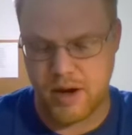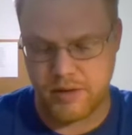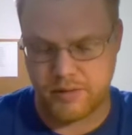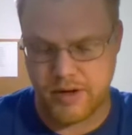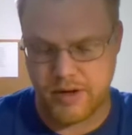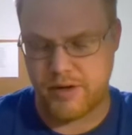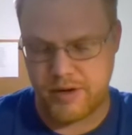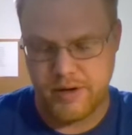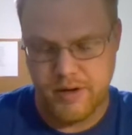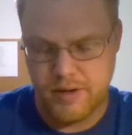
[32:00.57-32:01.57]

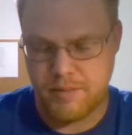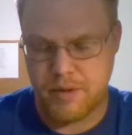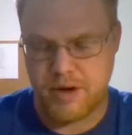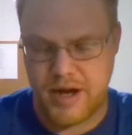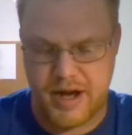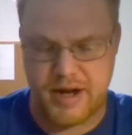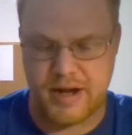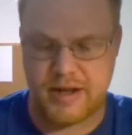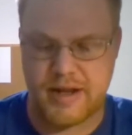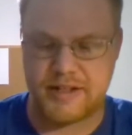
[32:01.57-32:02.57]
on-road, marine,
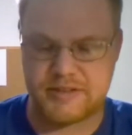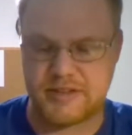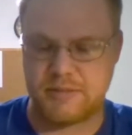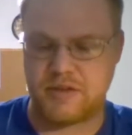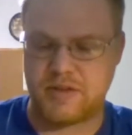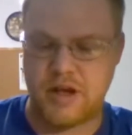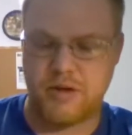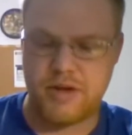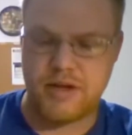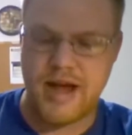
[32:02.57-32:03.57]
and custom.
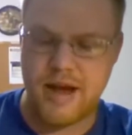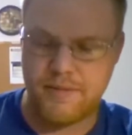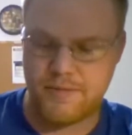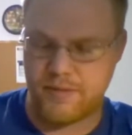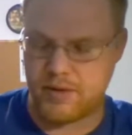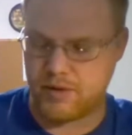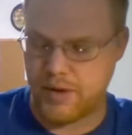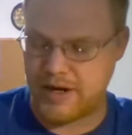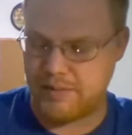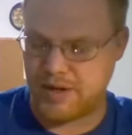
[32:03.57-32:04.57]
So you got
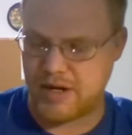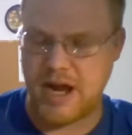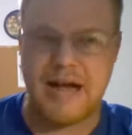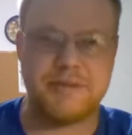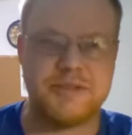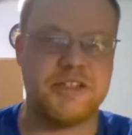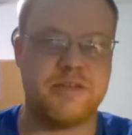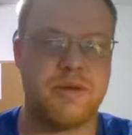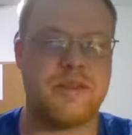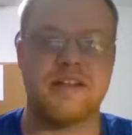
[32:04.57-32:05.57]
quite a bit of options
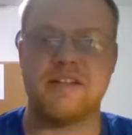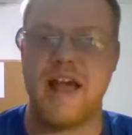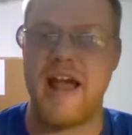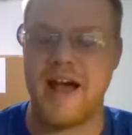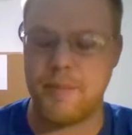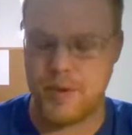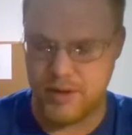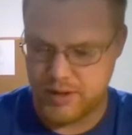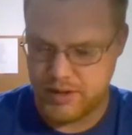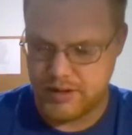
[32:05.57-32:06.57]
with this app.
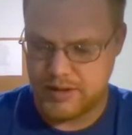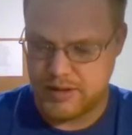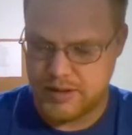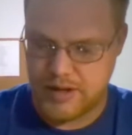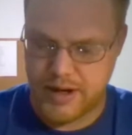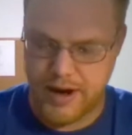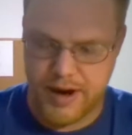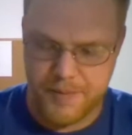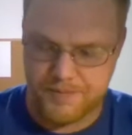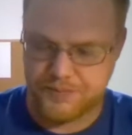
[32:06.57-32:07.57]

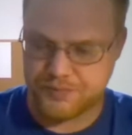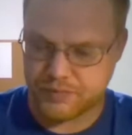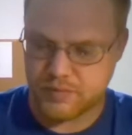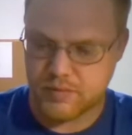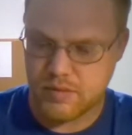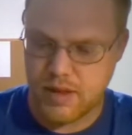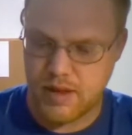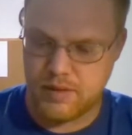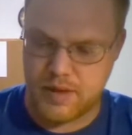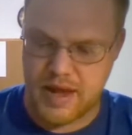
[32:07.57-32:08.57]

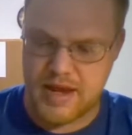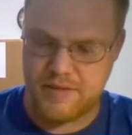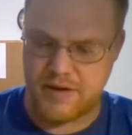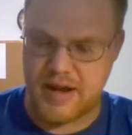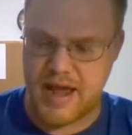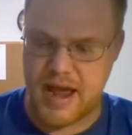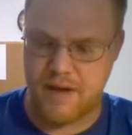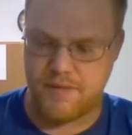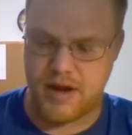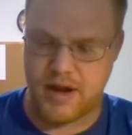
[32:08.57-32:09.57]
They even
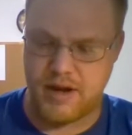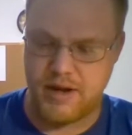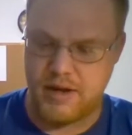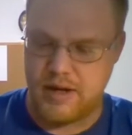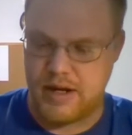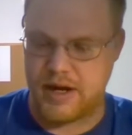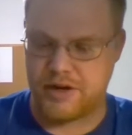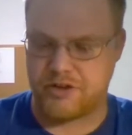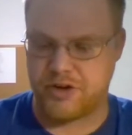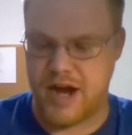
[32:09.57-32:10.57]
have a
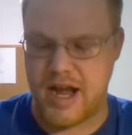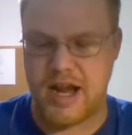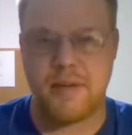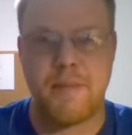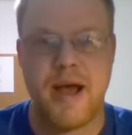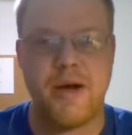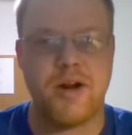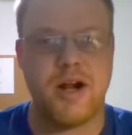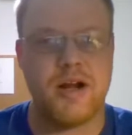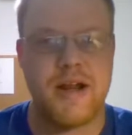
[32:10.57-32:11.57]
training mode
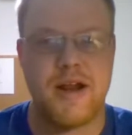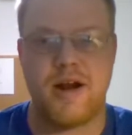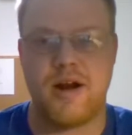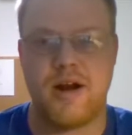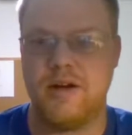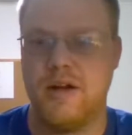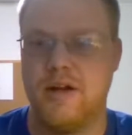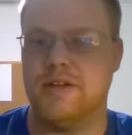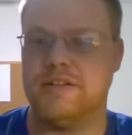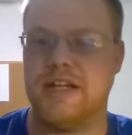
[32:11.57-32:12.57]
on here
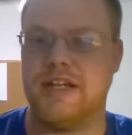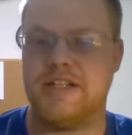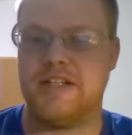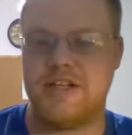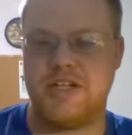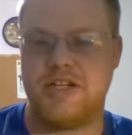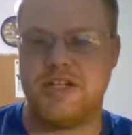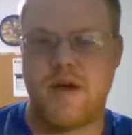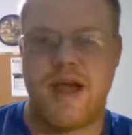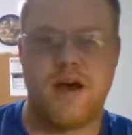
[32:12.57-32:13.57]
to teach
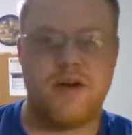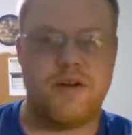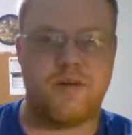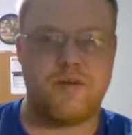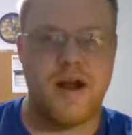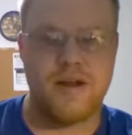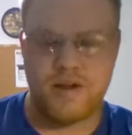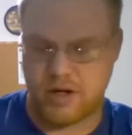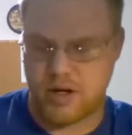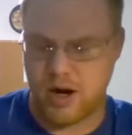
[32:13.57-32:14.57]
you how to
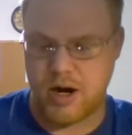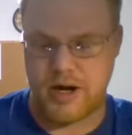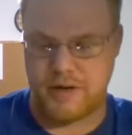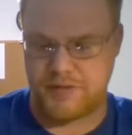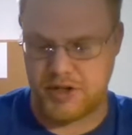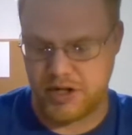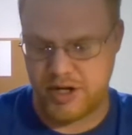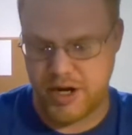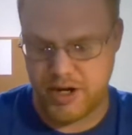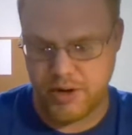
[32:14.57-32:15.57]
run your car if you're
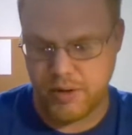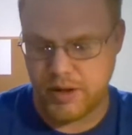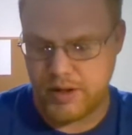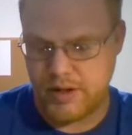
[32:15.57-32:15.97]
new.